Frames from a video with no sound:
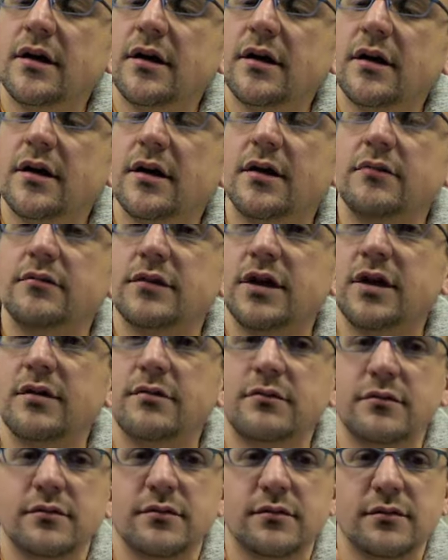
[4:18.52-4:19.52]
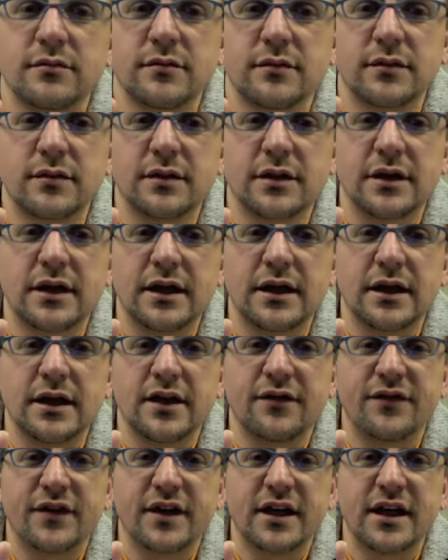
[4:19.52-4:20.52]
Oh, no.
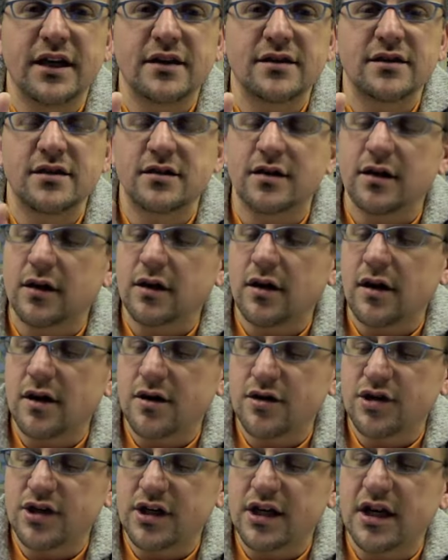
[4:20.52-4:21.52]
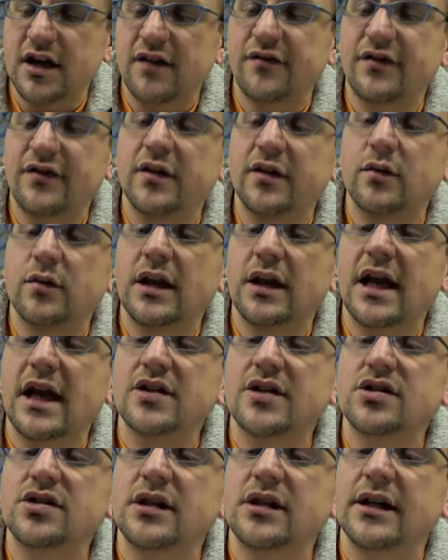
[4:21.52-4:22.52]
If it gets the large enough, it will
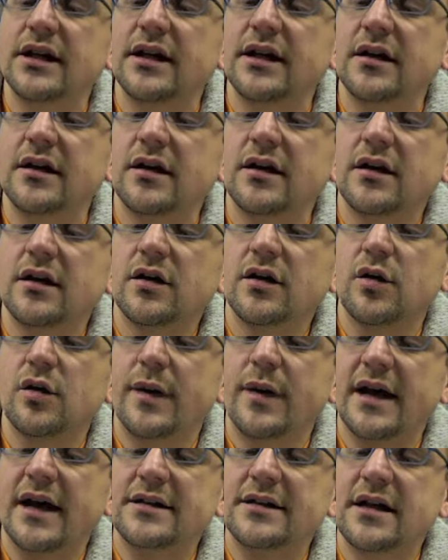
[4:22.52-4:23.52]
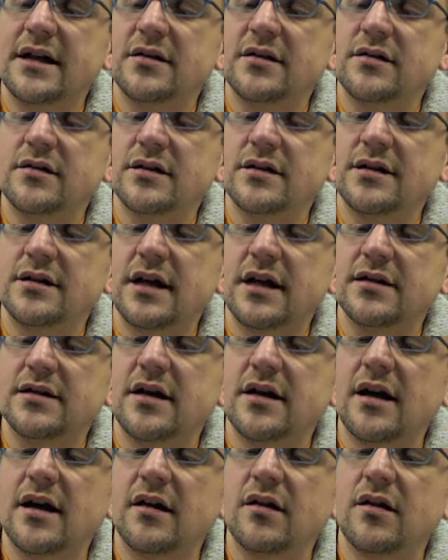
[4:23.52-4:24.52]
actually go back down to the side. So
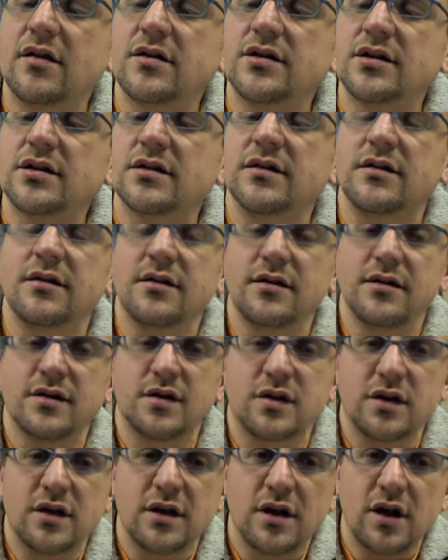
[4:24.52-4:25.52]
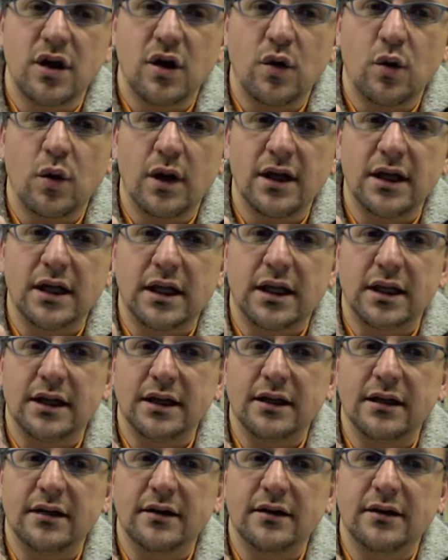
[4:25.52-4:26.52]
how large is it? There's 1 click.
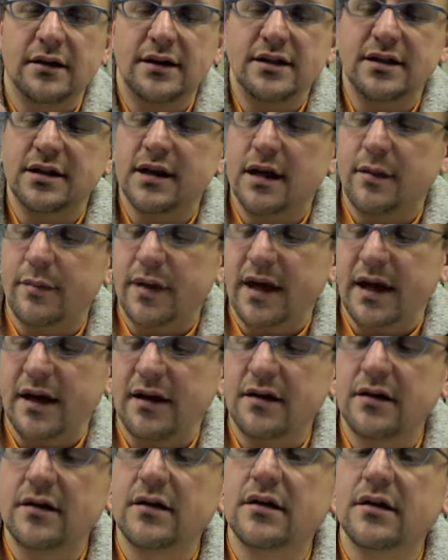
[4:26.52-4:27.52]
That's not bad.